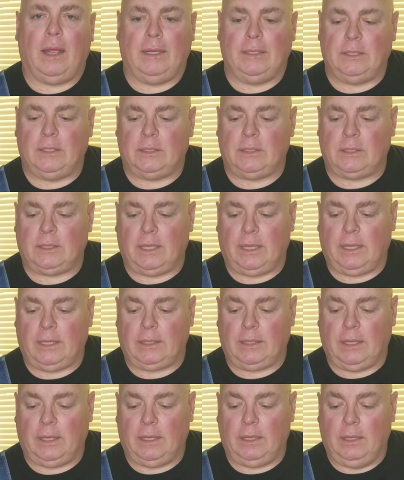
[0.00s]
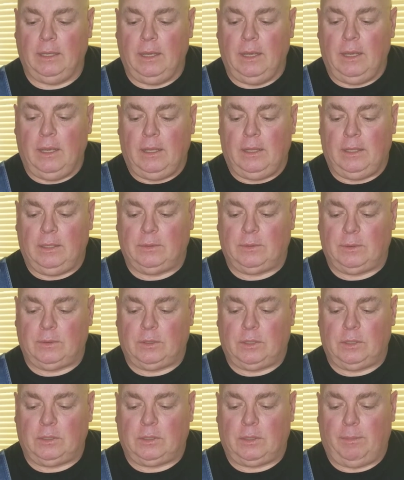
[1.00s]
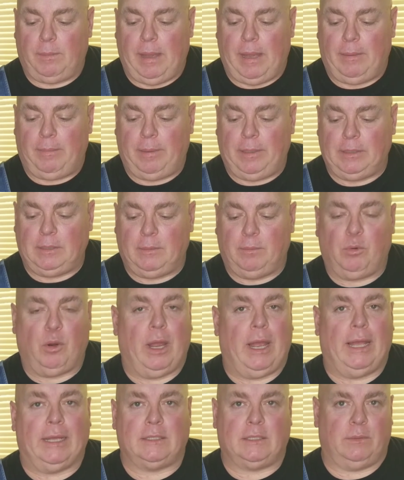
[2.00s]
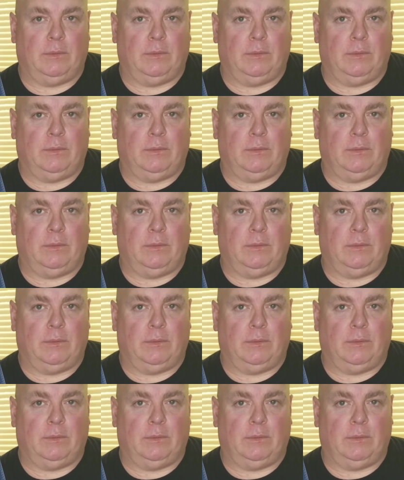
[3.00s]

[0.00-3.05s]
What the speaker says: I just think that this was just a bad piece of brass.